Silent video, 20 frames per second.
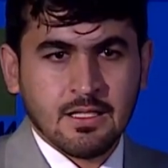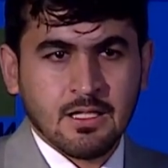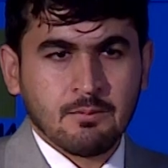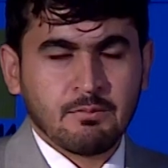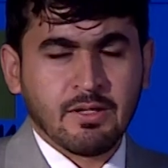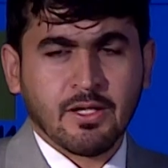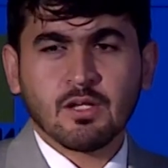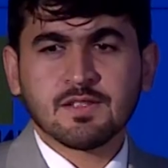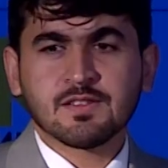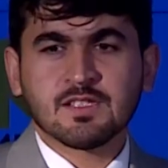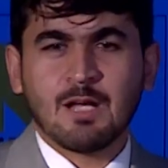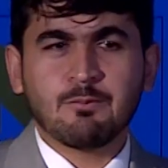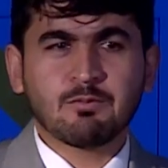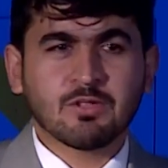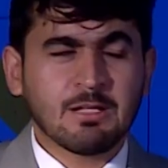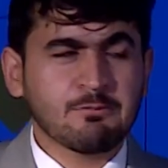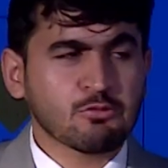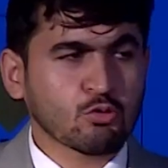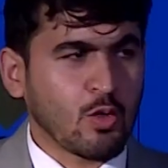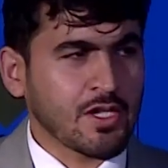Because
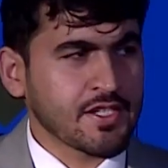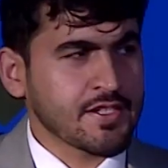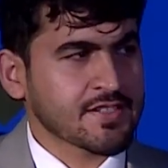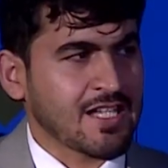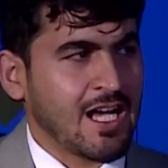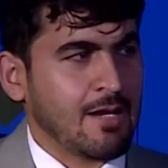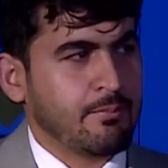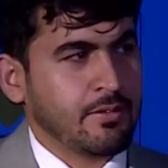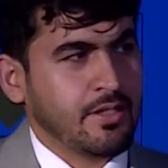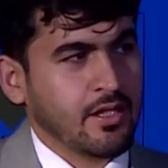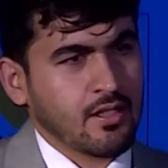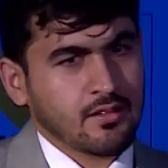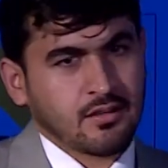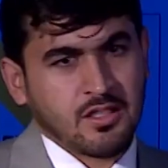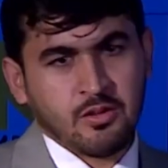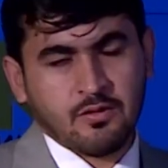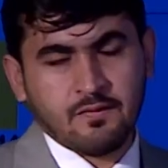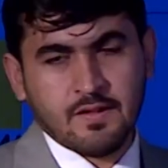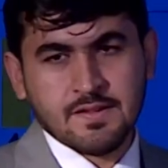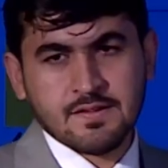sometimes what is happening in the
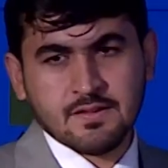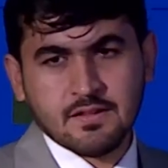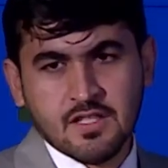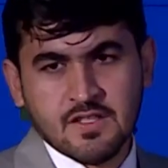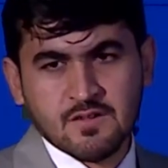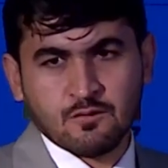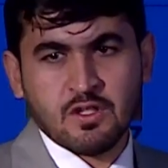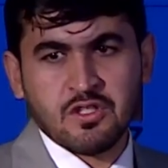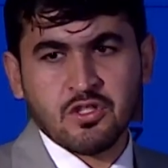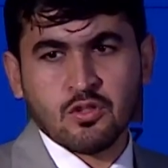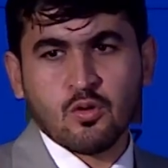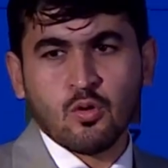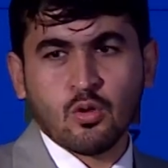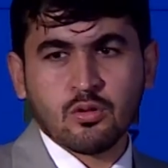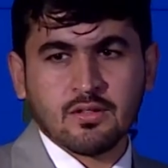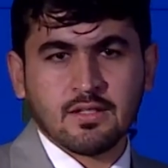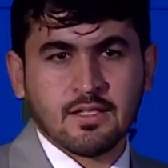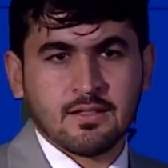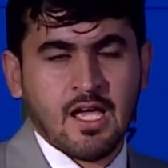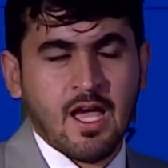universities, when you go
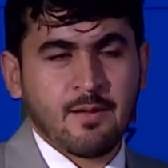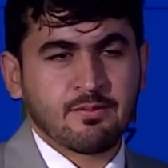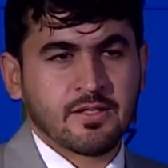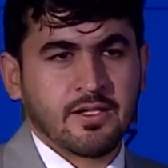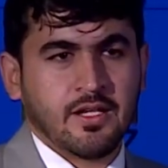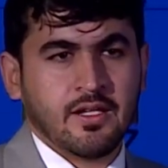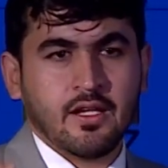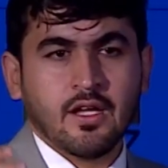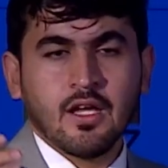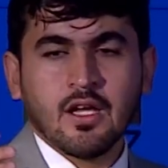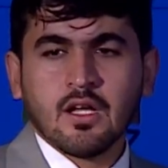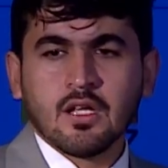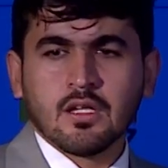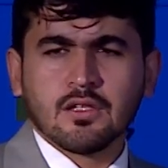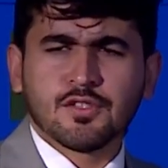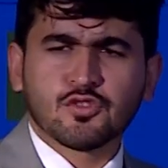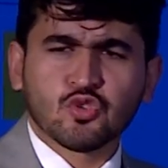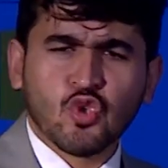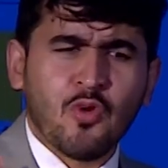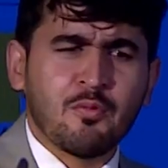to the library,
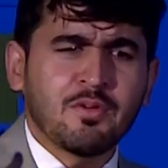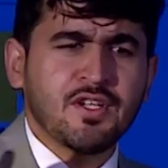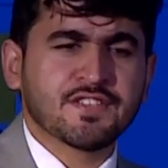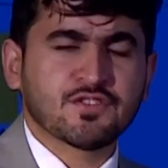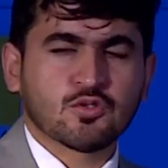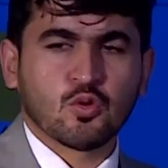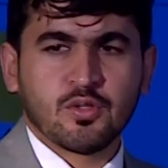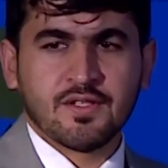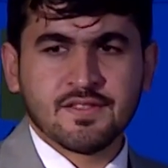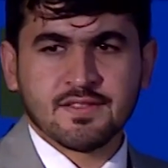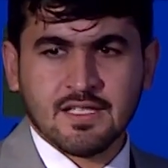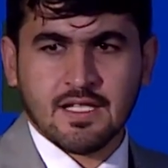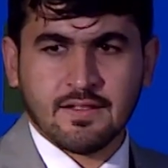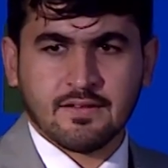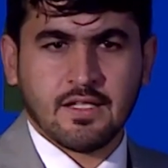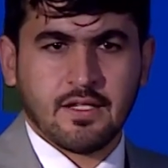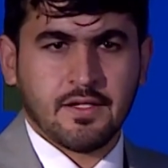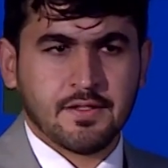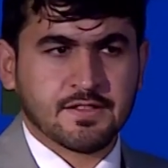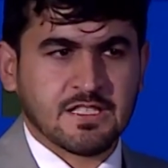there's so many students are
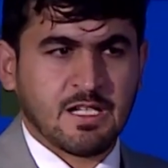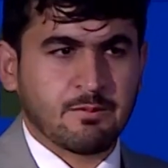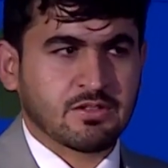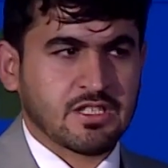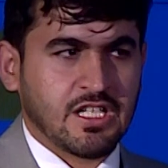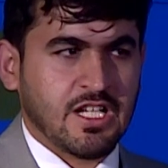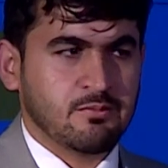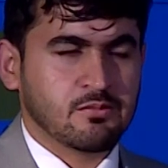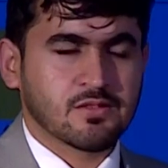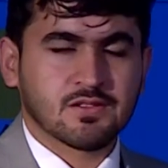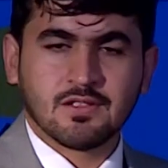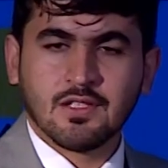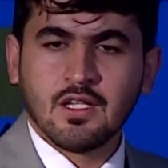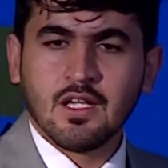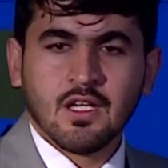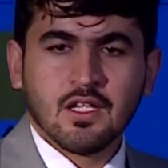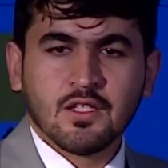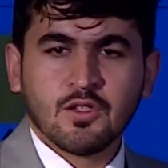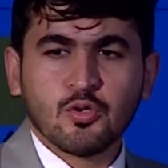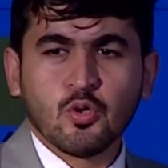there, sometimes
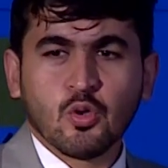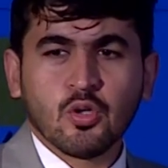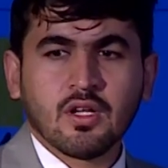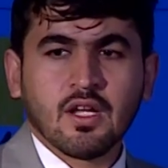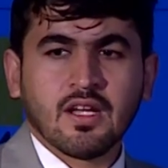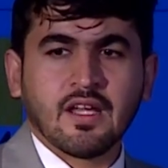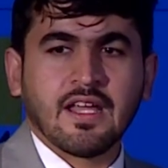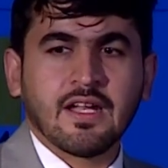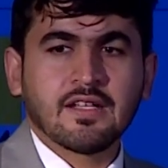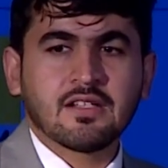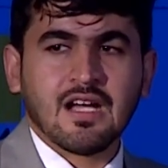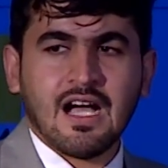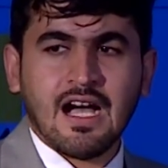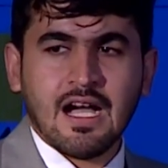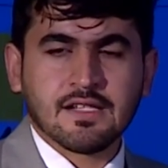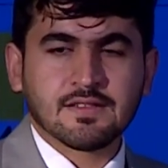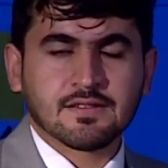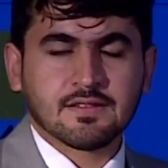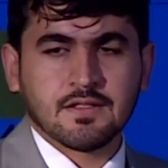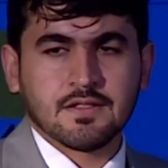you don't get
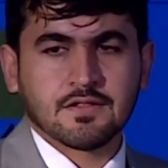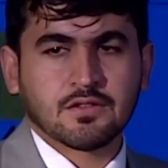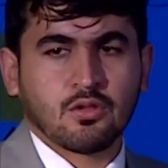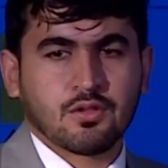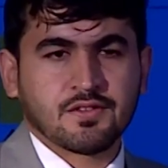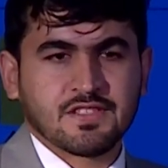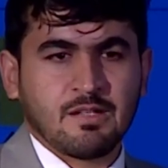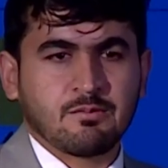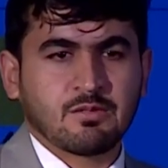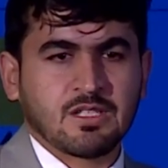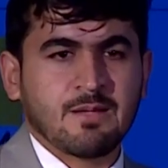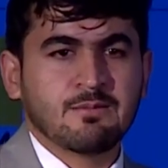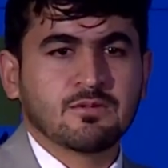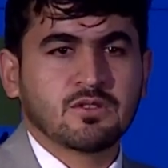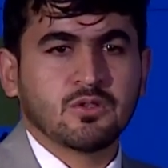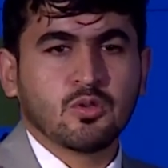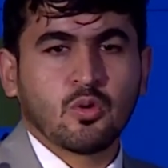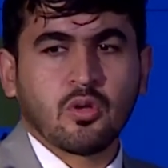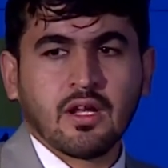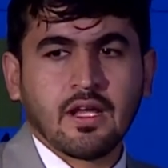access, or sometimes you
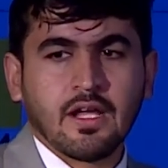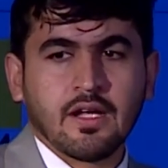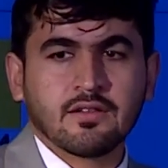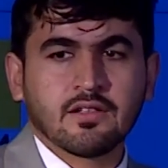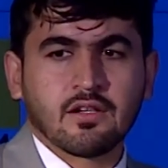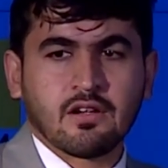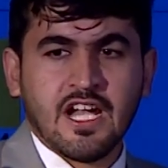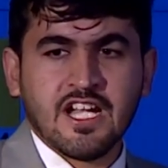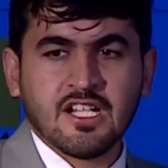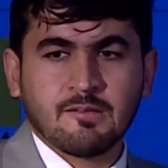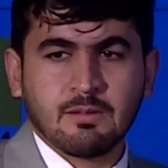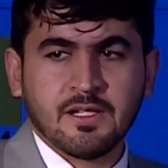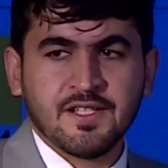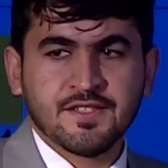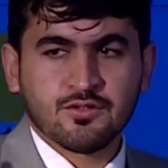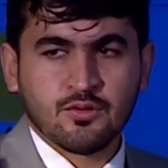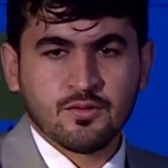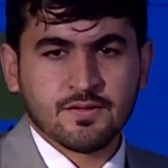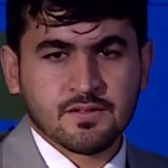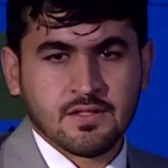don't get the right place
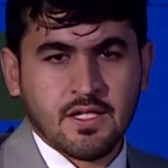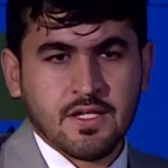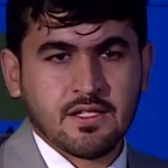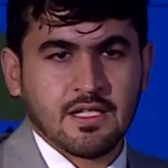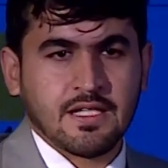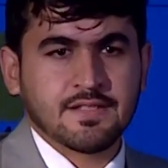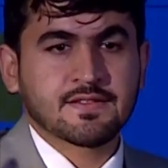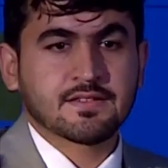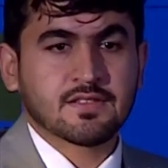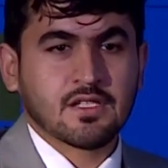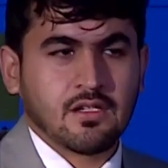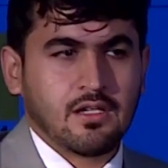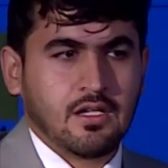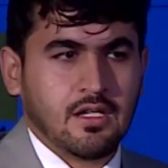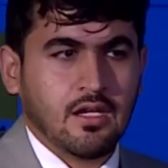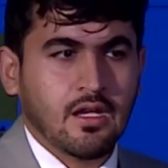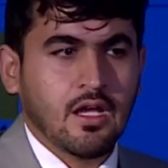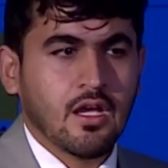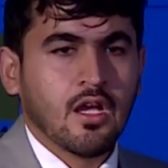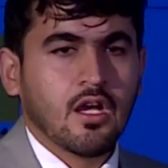to sit and
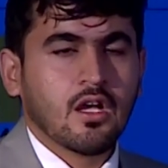study.